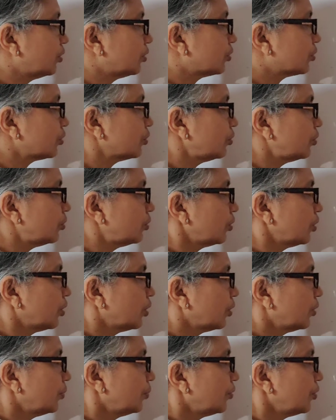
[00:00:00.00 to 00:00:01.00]
equal to
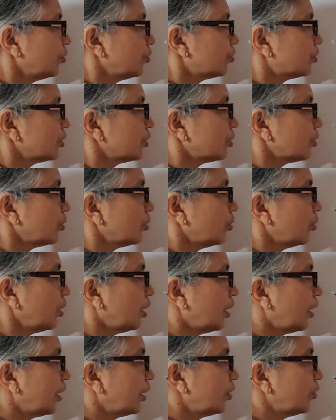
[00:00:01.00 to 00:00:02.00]
mu
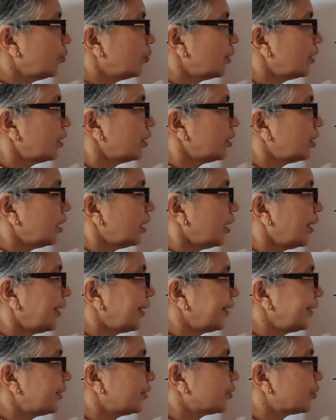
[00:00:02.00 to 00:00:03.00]
0 I1
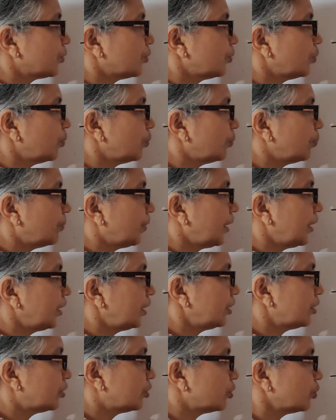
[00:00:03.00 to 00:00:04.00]
I2
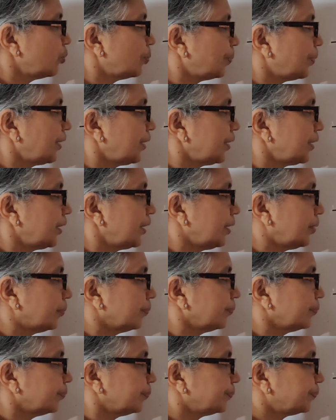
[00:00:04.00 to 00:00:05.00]
by 2 pi
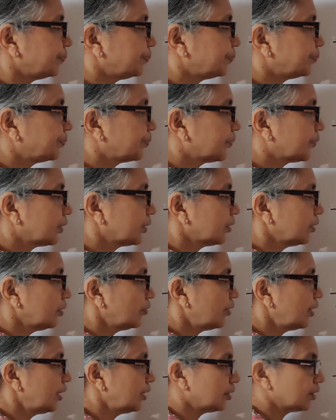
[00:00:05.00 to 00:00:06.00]
d.
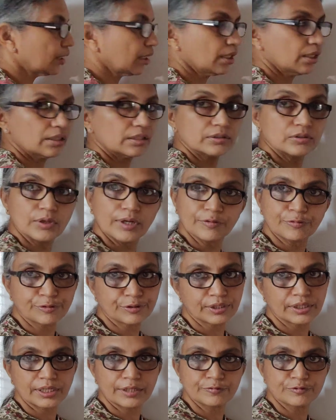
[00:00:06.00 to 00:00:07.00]
Right. So
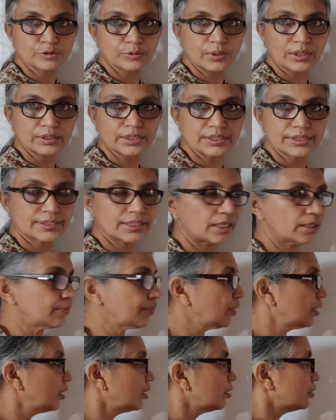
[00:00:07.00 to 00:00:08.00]
F1 and F2 are the
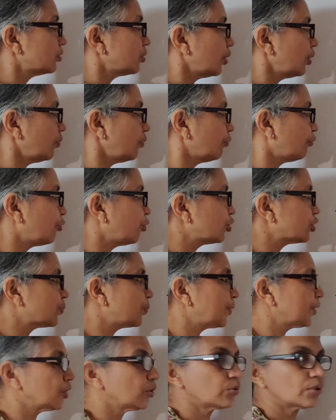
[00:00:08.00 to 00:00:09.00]
same. So
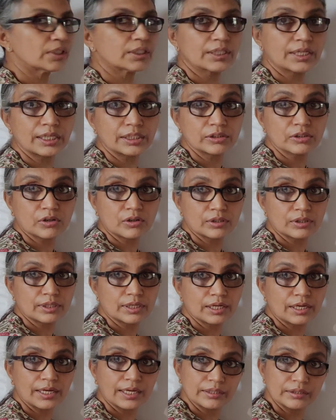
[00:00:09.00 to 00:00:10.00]
force per unit length
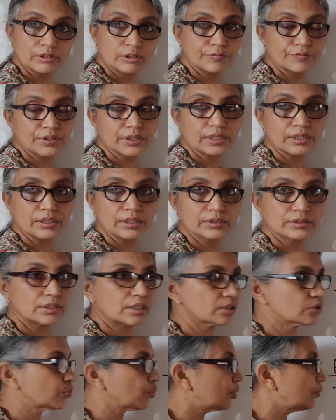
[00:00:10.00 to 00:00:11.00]
on either of the
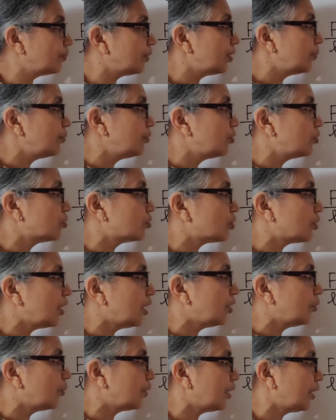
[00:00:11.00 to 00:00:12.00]
conductors will be mu 0
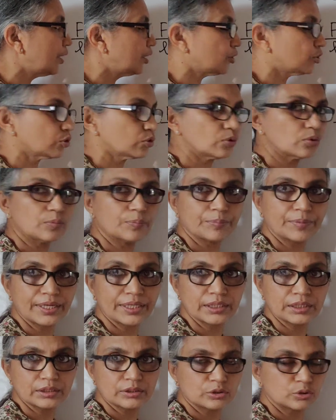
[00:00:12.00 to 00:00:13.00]
I1 I2
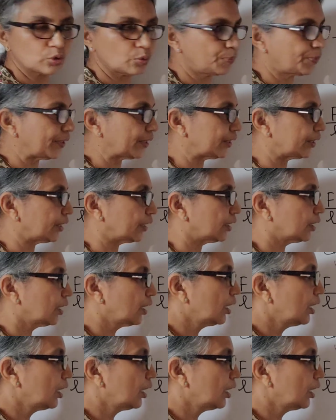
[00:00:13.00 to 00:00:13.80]
by 2 pi d.